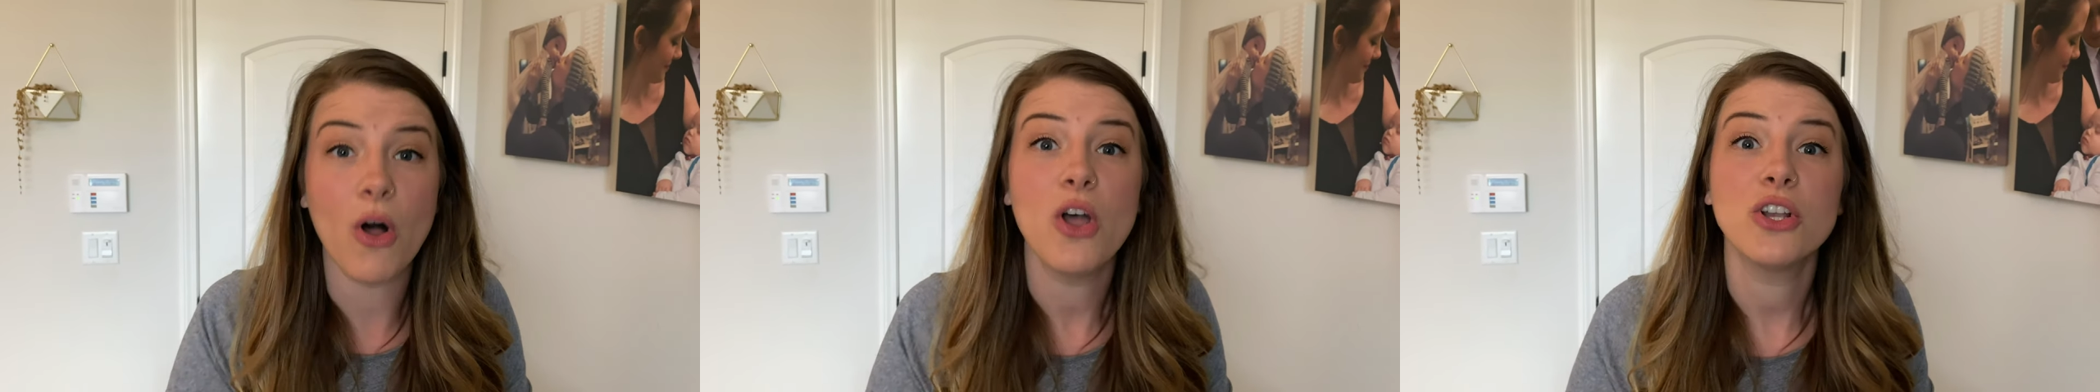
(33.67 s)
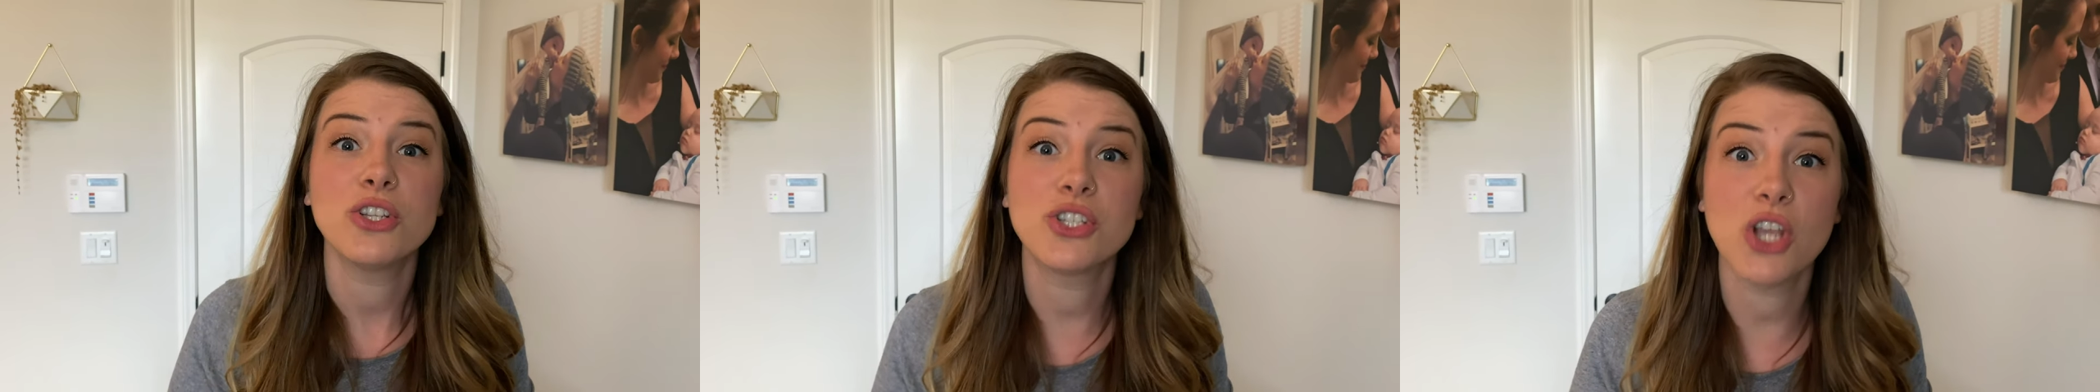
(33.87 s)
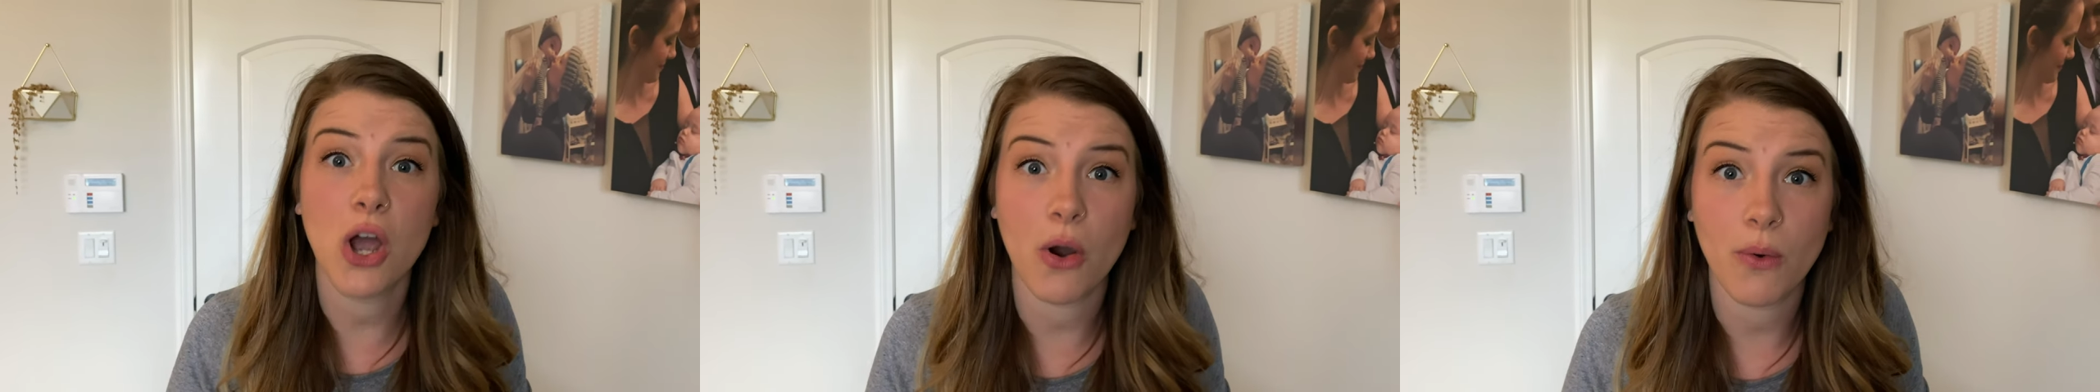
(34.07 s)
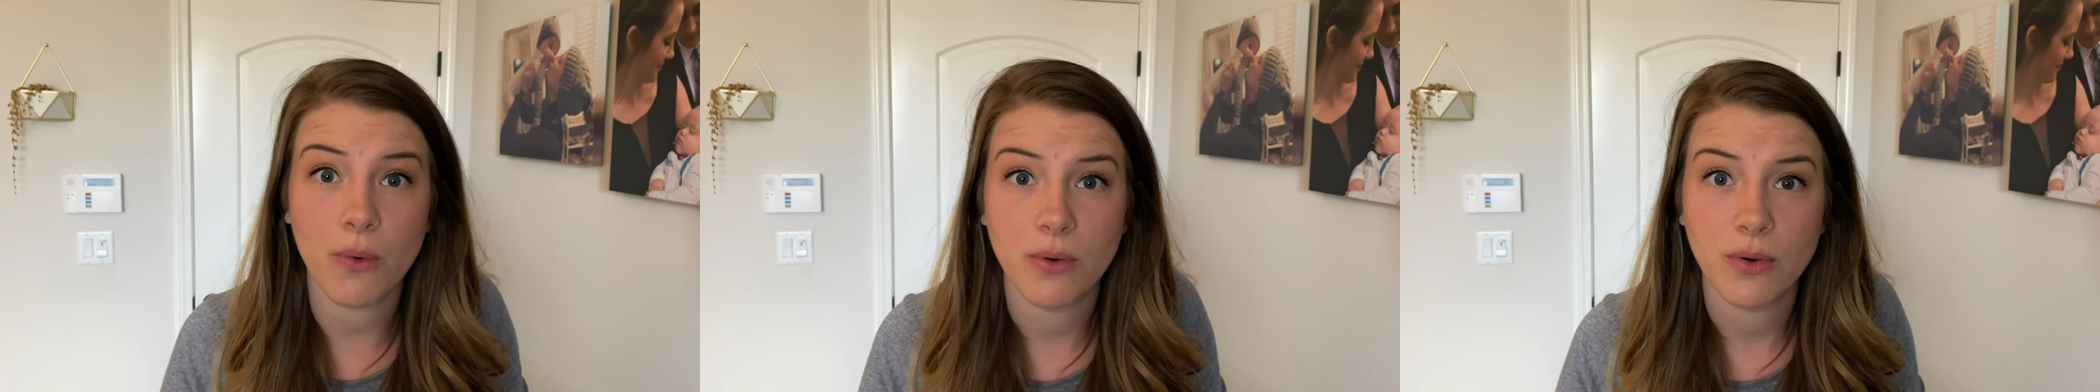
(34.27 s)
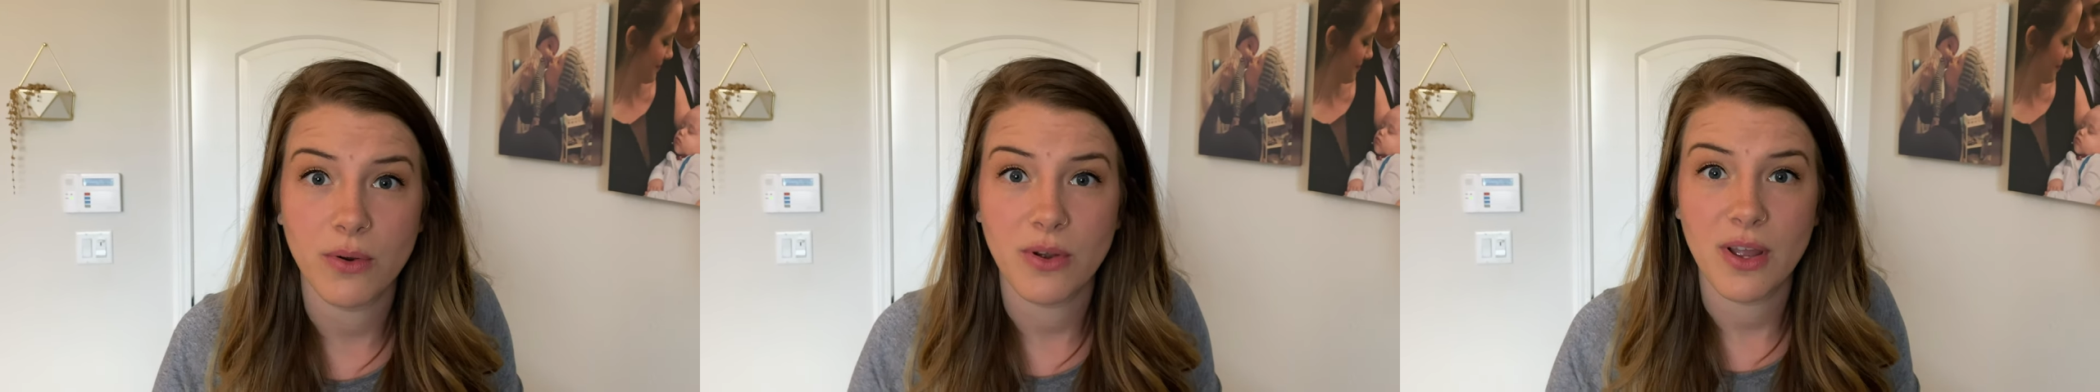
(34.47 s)
So
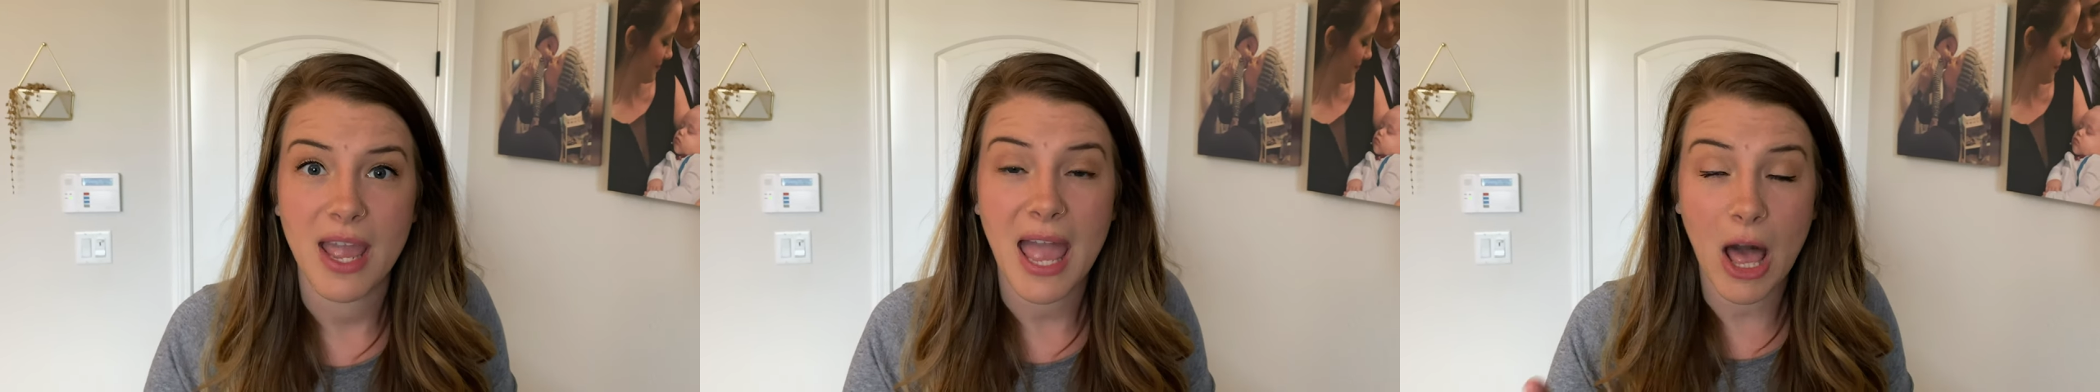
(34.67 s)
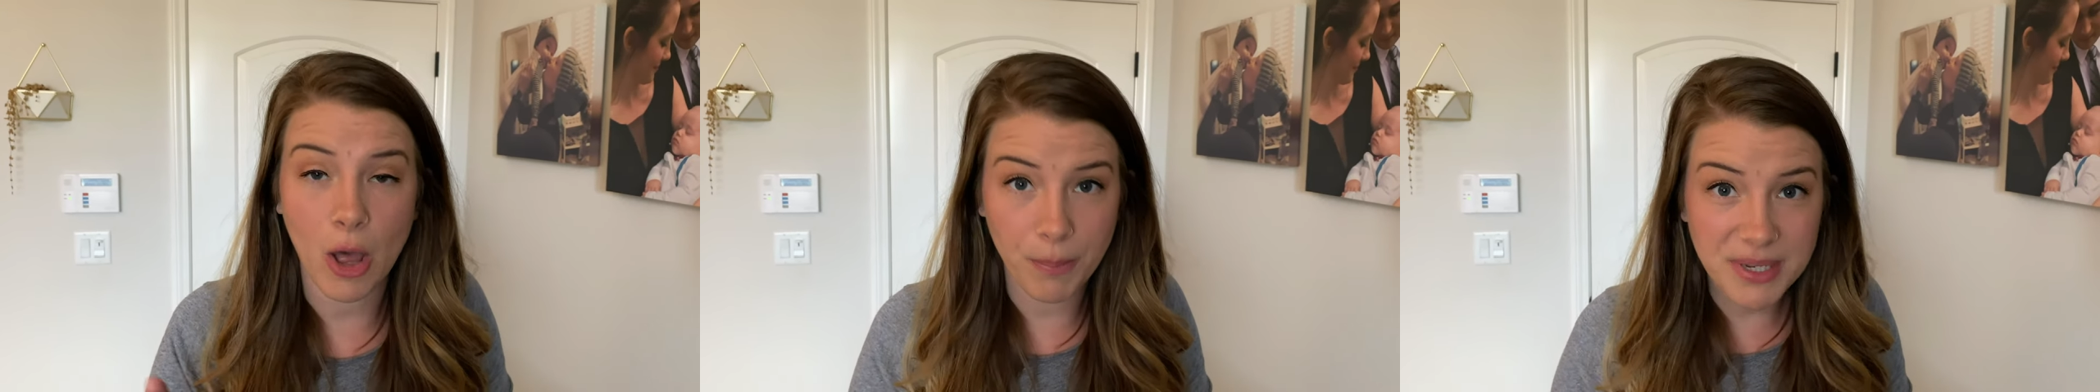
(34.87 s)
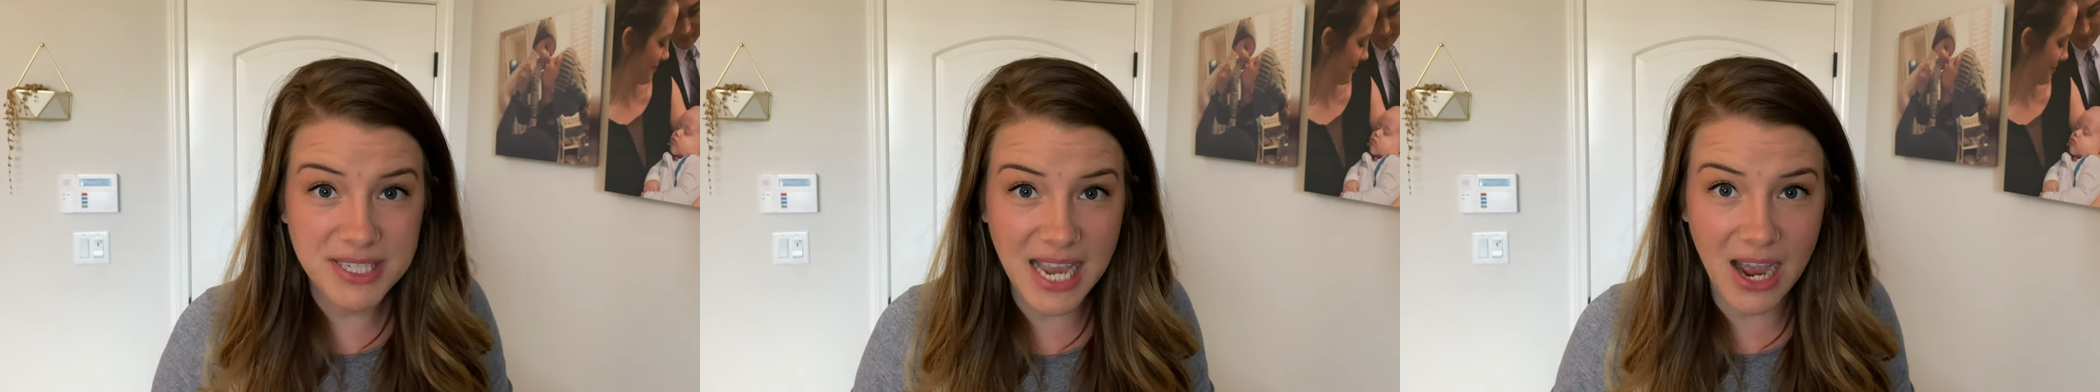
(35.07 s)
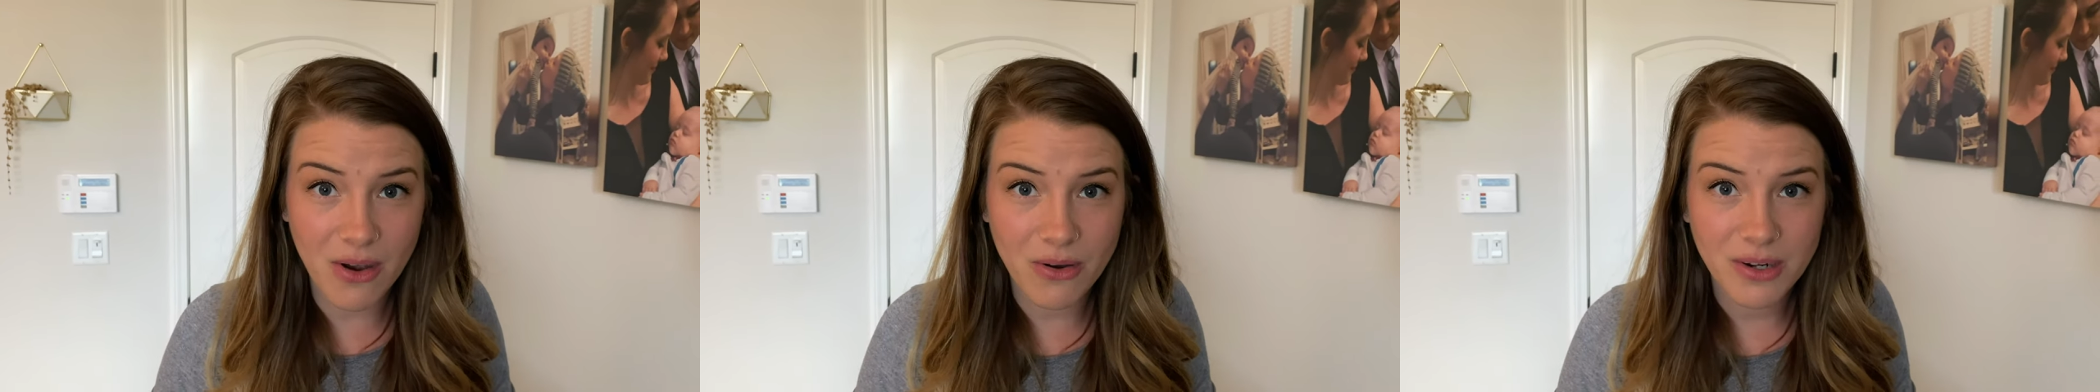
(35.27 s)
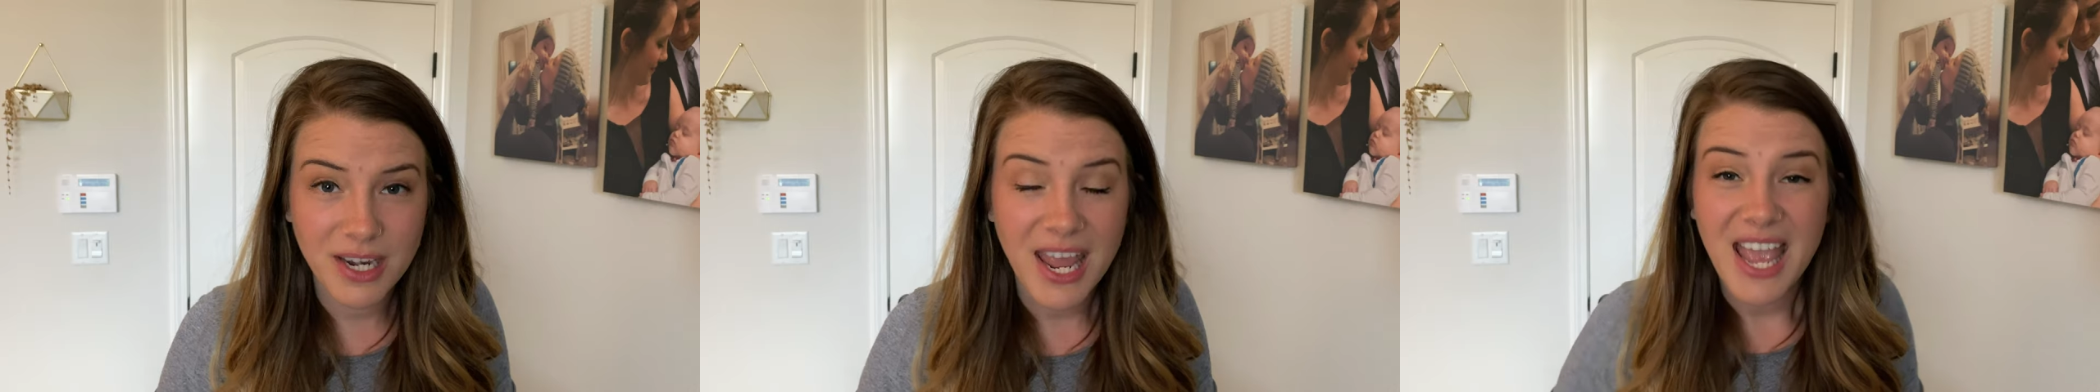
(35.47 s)
help us
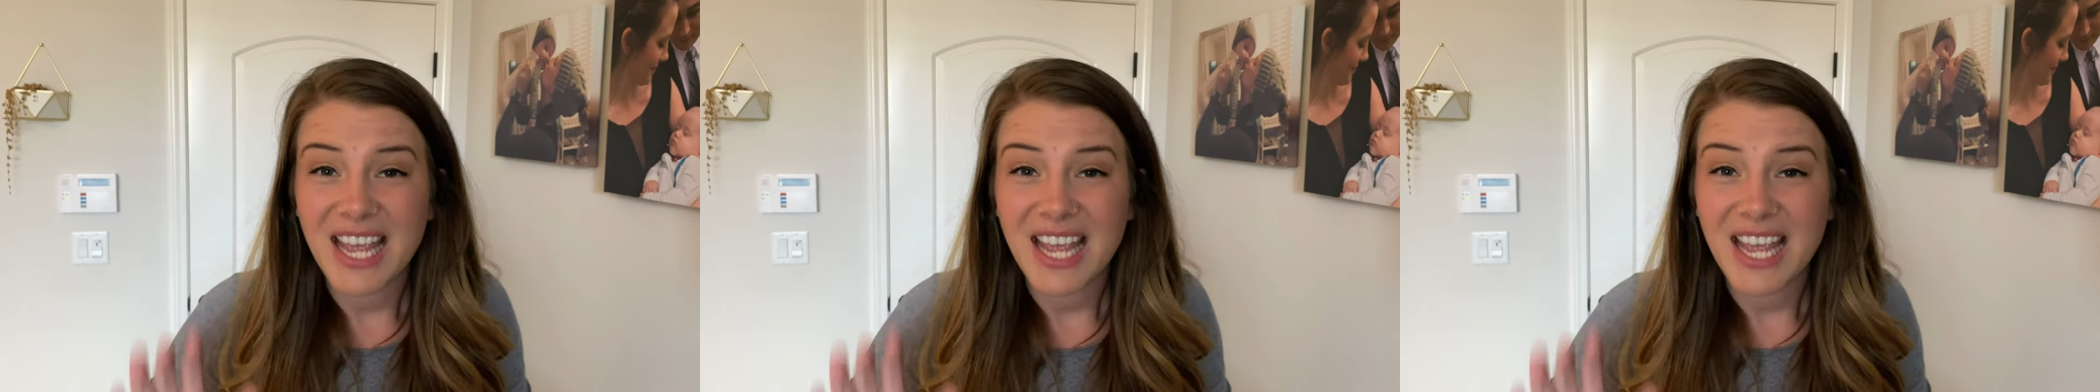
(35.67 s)
out.